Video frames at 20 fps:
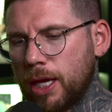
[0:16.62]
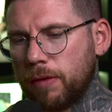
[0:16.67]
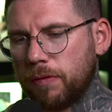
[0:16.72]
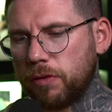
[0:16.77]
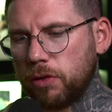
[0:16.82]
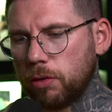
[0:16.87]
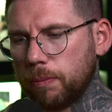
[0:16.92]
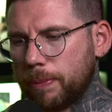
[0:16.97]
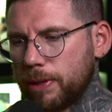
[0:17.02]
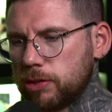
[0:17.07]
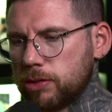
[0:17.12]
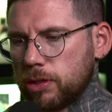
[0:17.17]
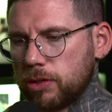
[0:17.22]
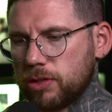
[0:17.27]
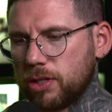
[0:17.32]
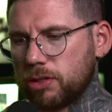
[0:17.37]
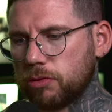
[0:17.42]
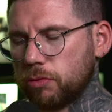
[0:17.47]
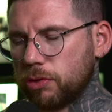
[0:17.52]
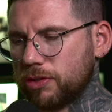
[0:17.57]
If your business
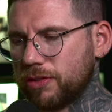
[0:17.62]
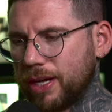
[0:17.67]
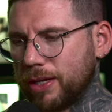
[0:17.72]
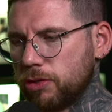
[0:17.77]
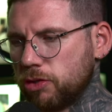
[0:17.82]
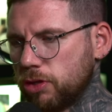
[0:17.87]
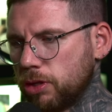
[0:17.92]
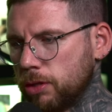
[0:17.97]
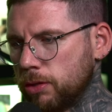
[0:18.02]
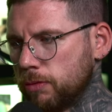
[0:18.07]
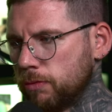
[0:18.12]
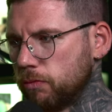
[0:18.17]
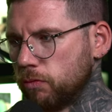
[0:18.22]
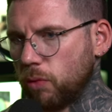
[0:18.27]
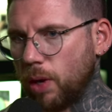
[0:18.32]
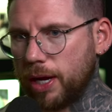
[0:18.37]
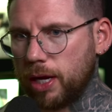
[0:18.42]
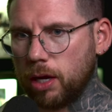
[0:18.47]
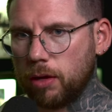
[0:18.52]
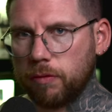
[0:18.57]
has a retention
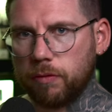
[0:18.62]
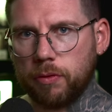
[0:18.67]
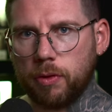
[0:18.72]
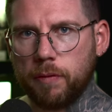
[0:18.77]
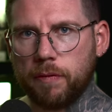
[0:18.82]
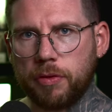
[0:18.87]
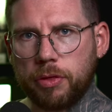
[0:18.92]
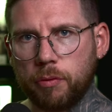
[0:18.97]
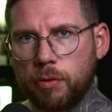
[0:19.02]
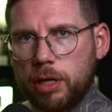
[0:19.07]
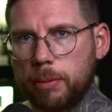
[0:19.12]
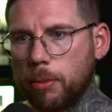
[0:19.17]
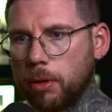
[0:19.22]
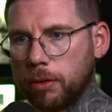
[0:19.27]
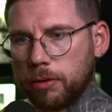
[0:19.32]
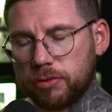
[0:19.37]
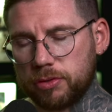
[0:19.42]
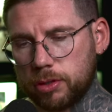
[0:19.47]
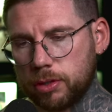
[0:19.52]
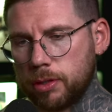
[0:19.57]
rate of 3
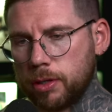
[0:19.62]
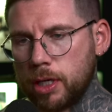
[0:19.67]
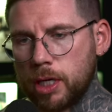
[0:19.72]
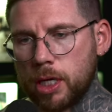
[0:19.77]
months,